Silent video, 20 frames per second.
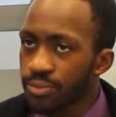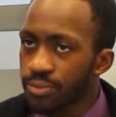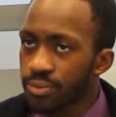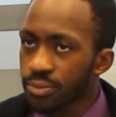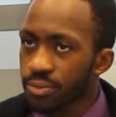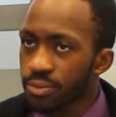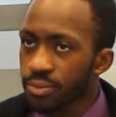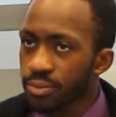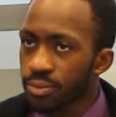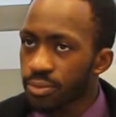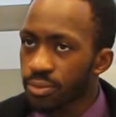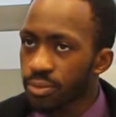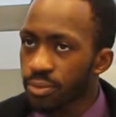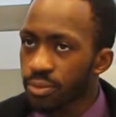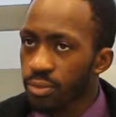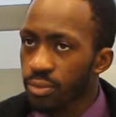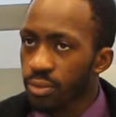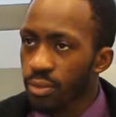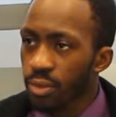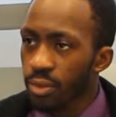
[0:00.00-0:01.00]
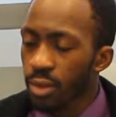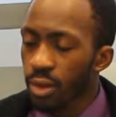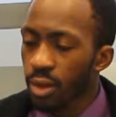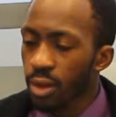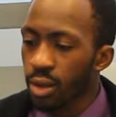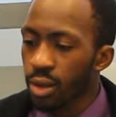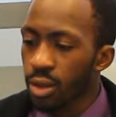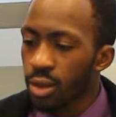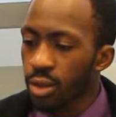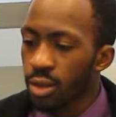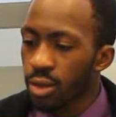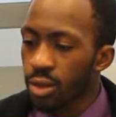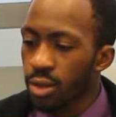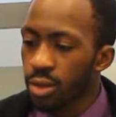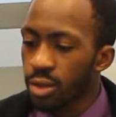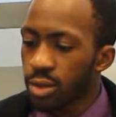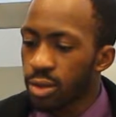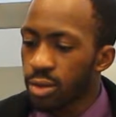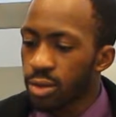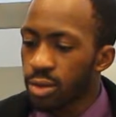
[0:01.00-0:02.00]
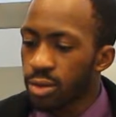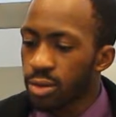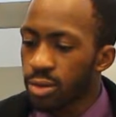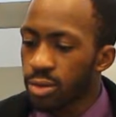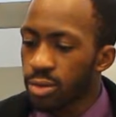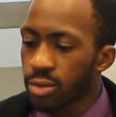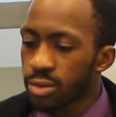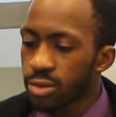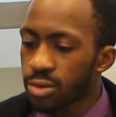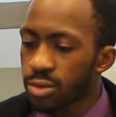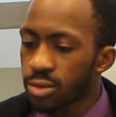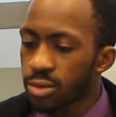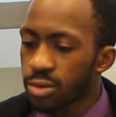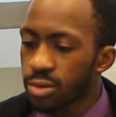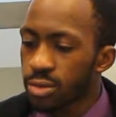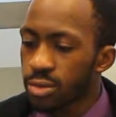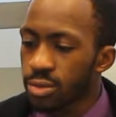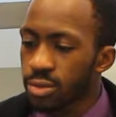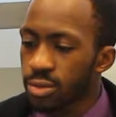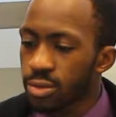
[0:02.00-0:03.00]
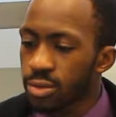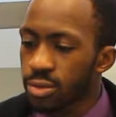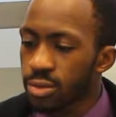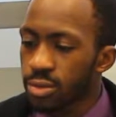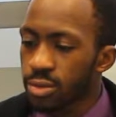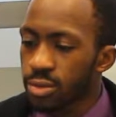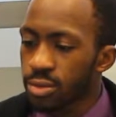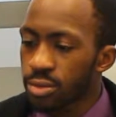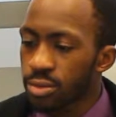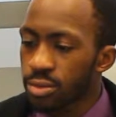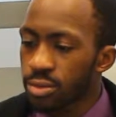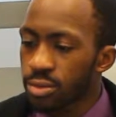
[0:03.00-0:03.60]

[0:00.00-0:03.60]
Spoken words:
(silence)